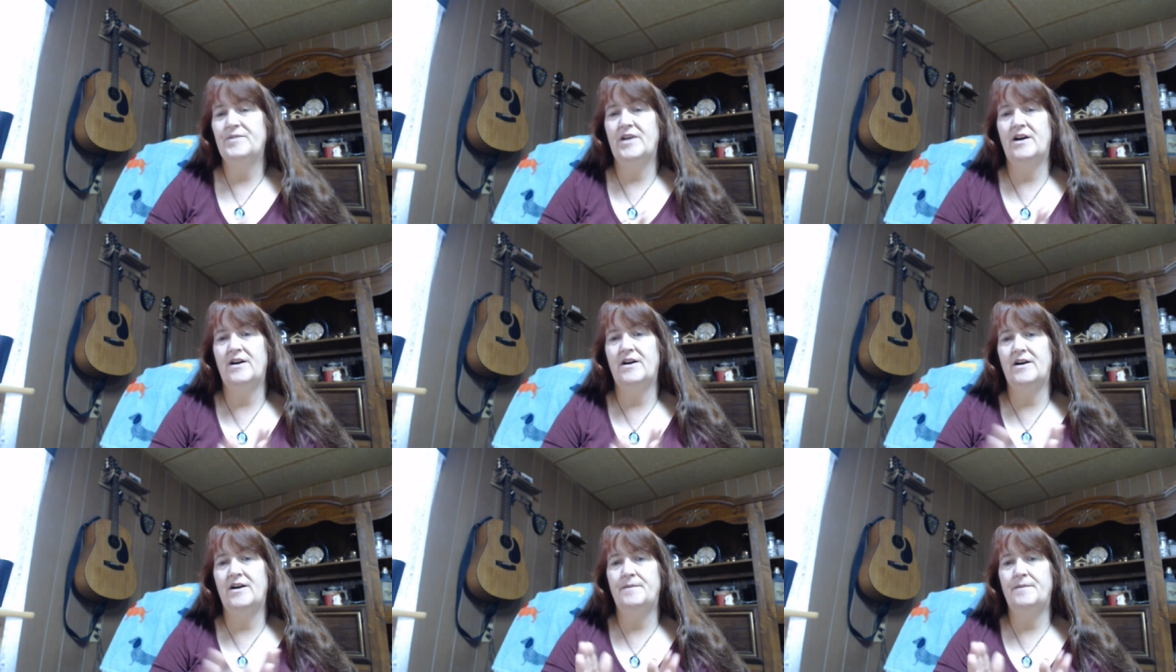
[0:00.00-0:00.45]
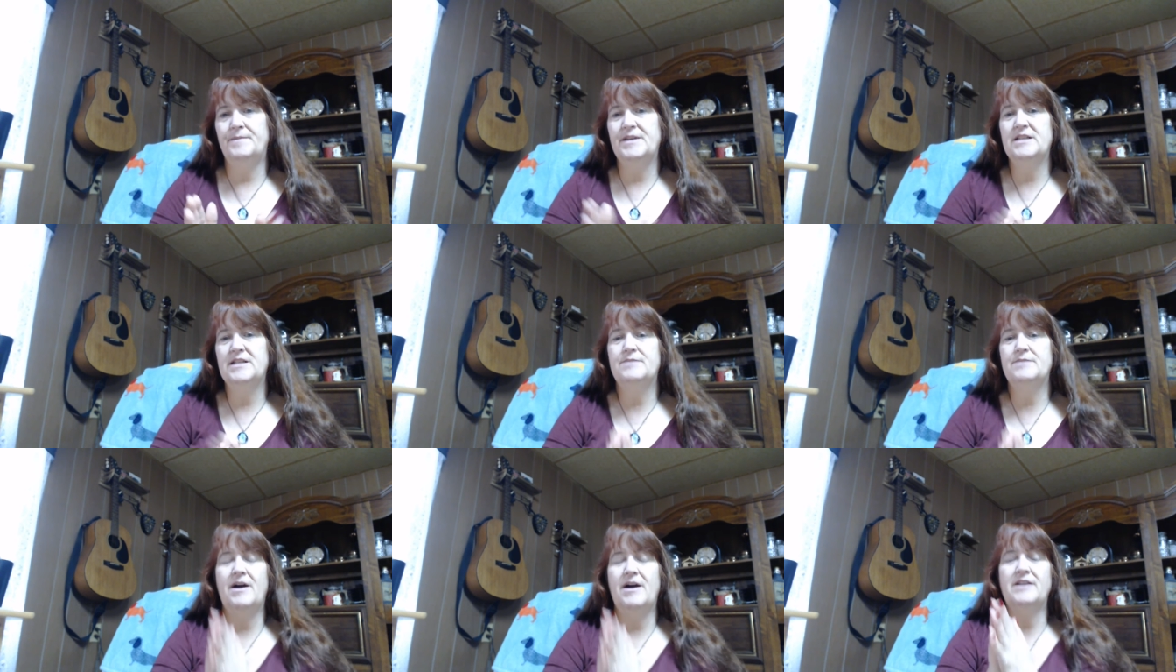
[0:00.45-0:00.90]
Um,
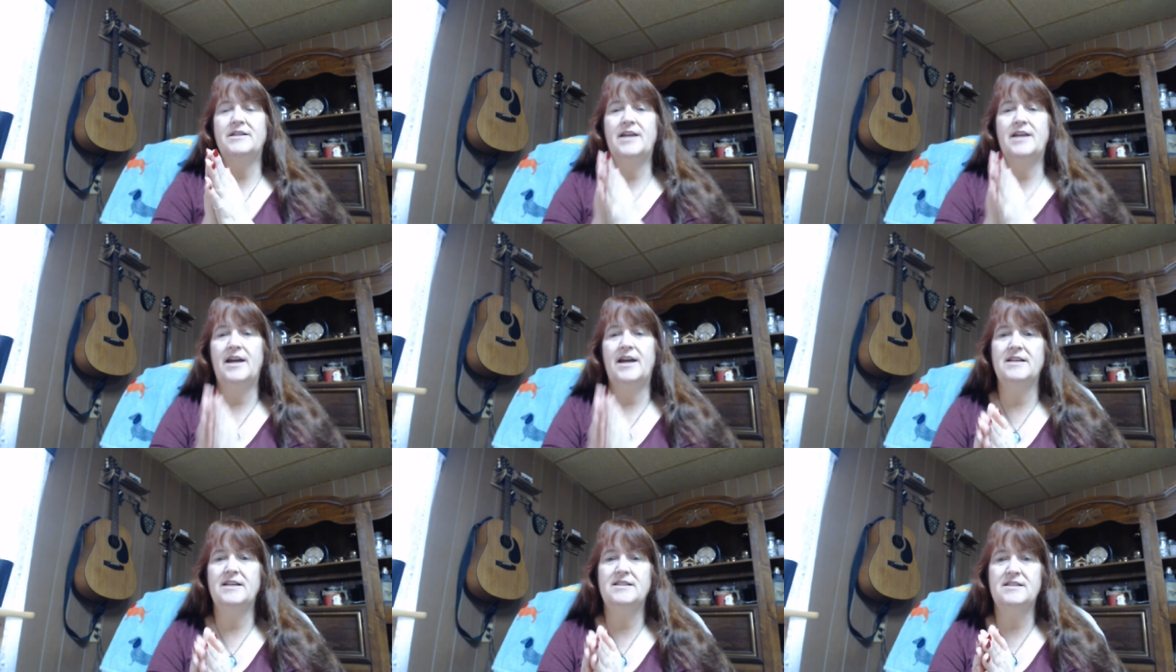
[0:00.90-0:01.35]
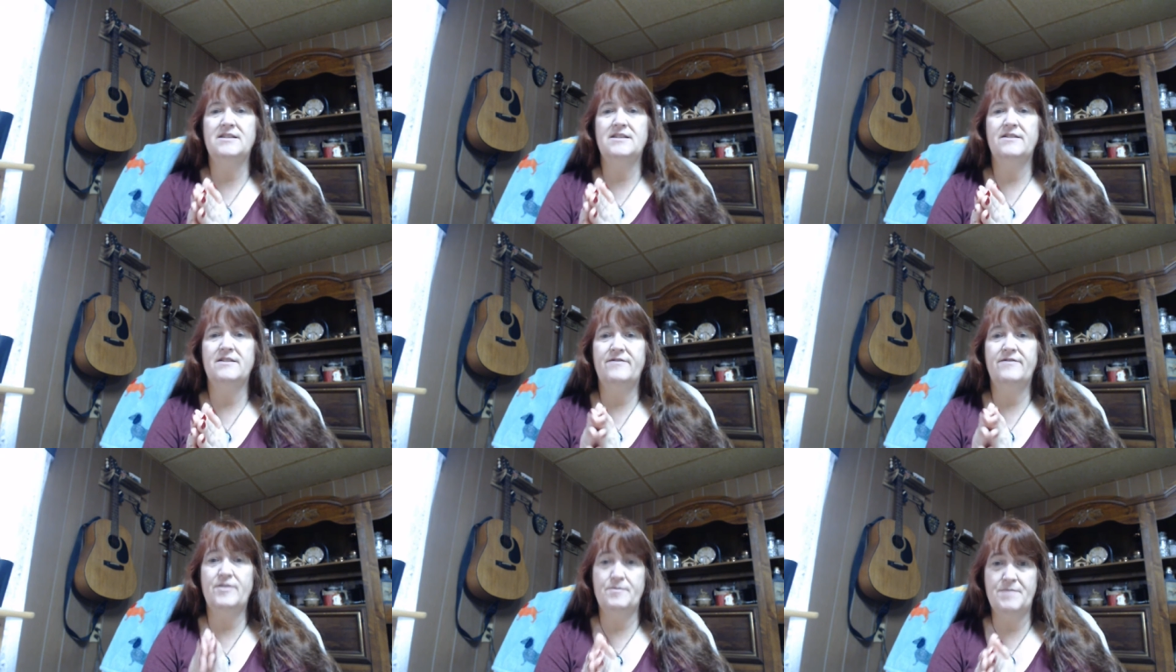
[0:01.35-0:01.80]
these podcasts
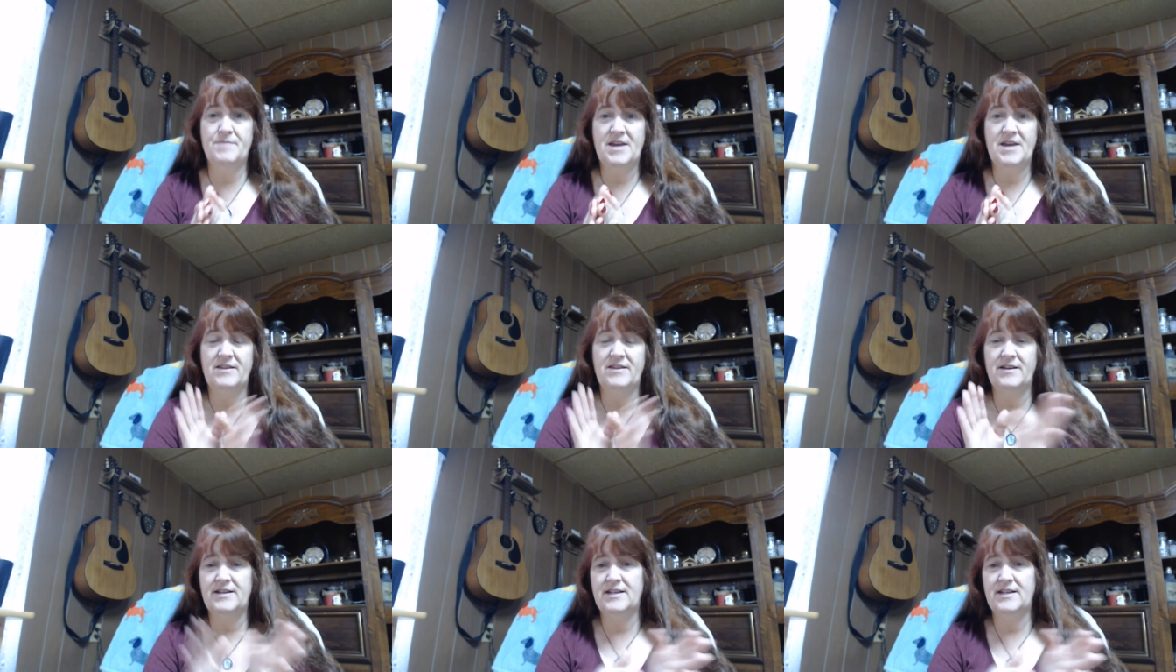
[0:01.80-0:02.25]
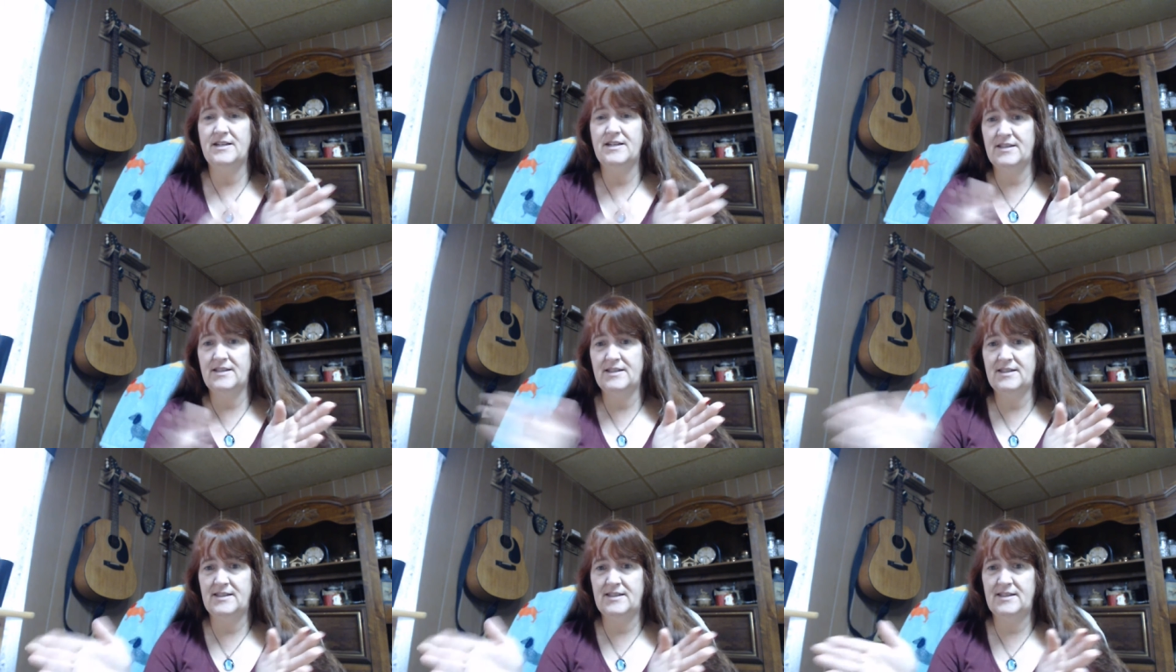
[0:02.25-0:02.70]
for me, the,
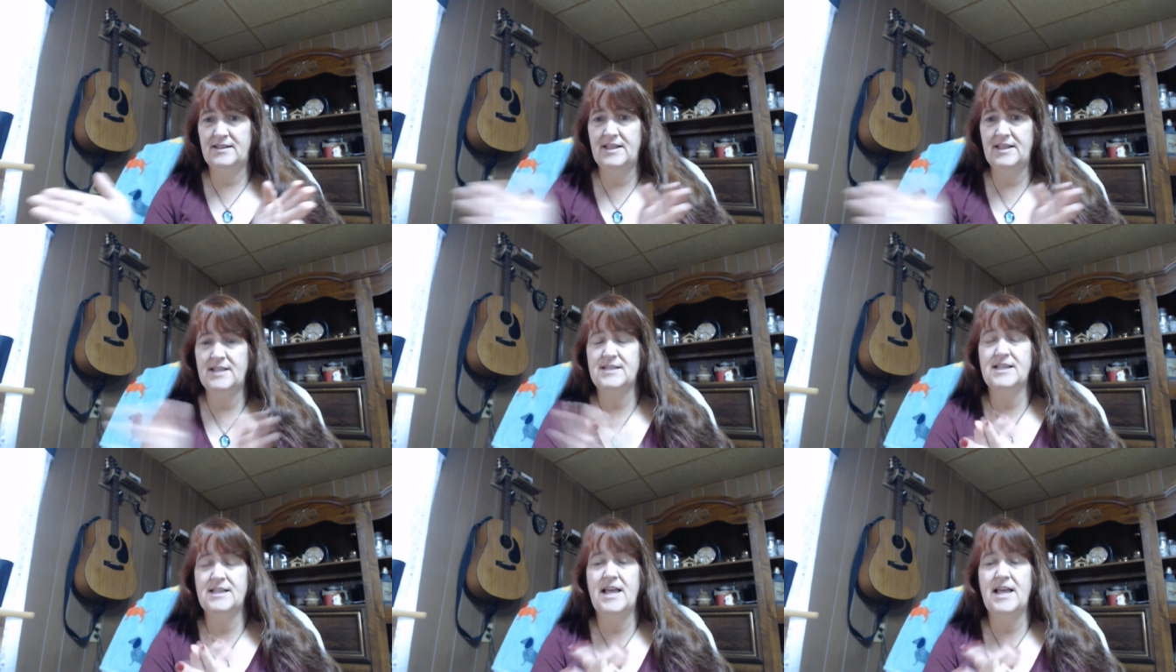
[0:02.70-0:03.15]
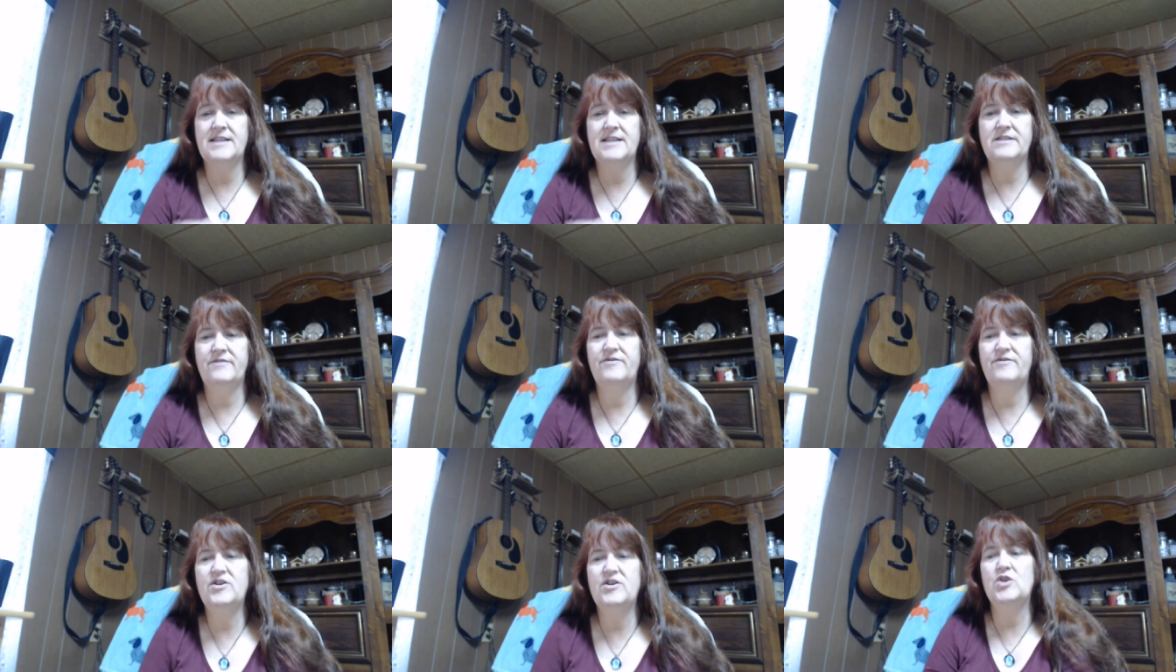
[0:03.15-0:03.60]
these
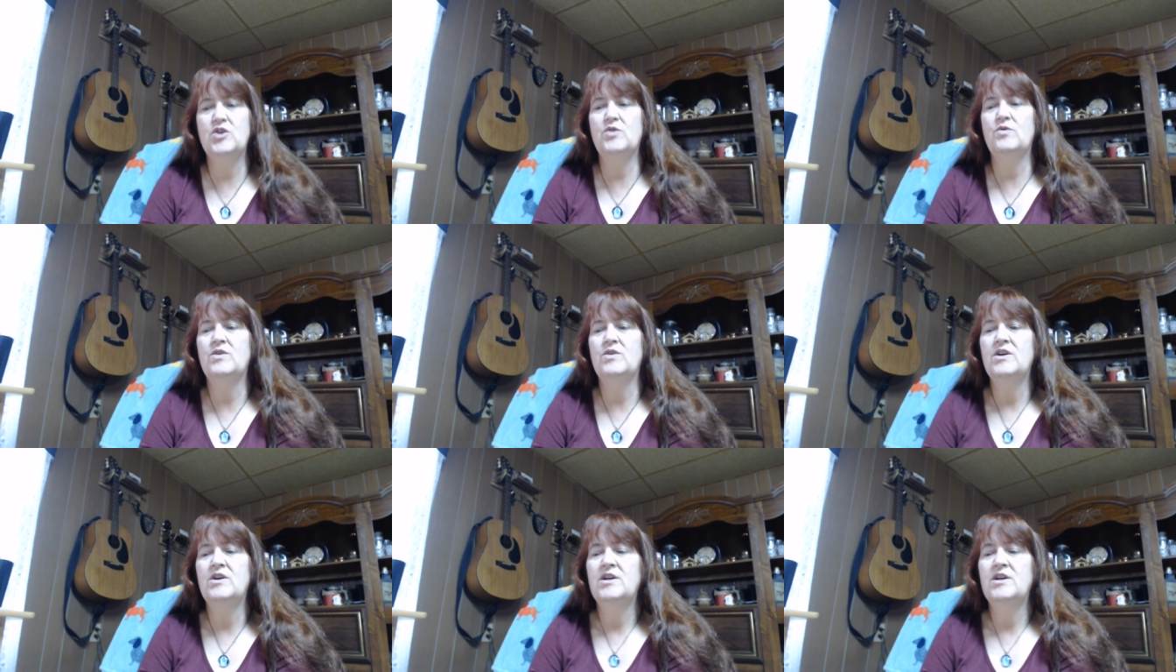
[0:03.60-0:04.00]
last few,